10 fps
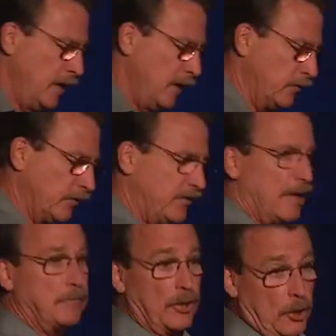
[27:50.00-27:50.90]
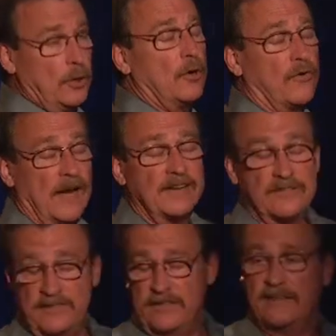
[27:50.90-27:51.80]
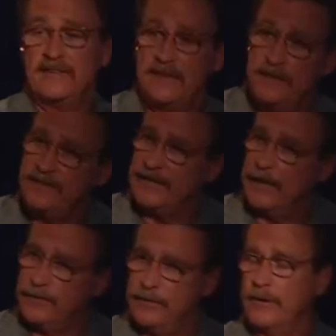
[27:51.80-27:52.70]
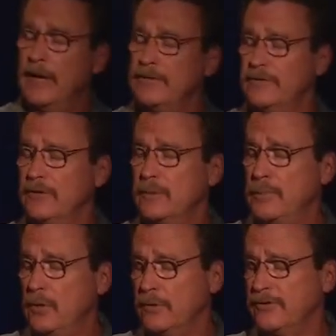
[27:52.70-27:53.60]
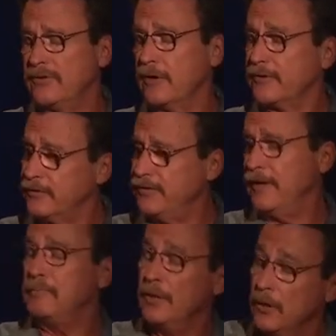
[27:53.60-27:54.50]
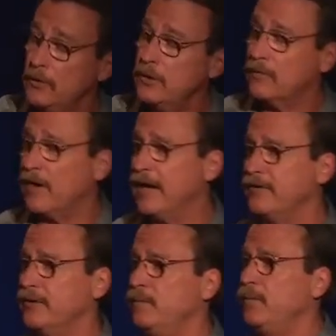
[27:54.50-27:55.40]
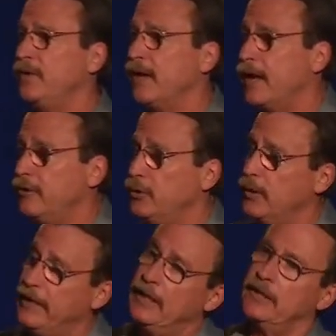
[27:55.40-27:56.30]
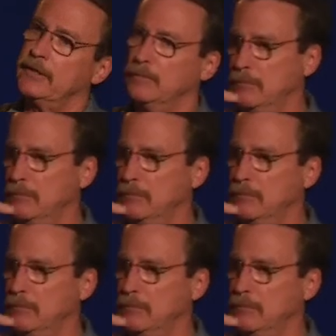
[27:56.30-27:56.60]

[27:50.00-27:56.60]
it'll set below the horizon, since it's in the south, there are not circumpolar stars, it'll set below the horizon and do a helical